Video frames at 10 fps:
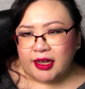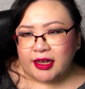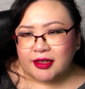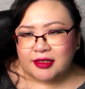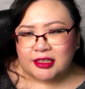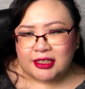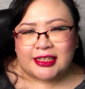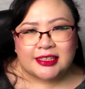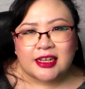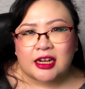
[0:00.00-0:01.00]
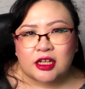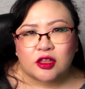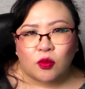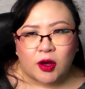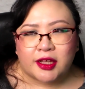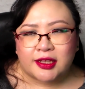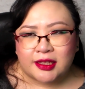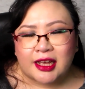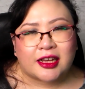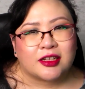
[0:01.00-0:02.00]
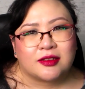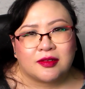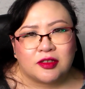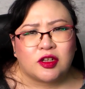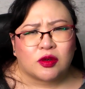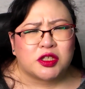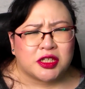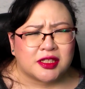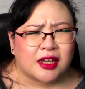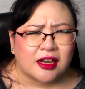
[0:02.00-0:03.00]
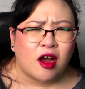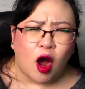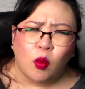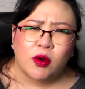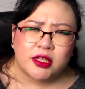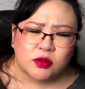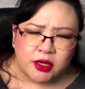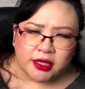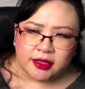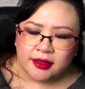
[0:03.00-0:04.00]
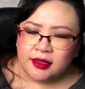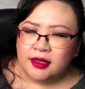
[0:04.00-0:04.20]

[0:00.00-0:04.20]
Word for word: and he's kind of the one that you know she's kind of always with,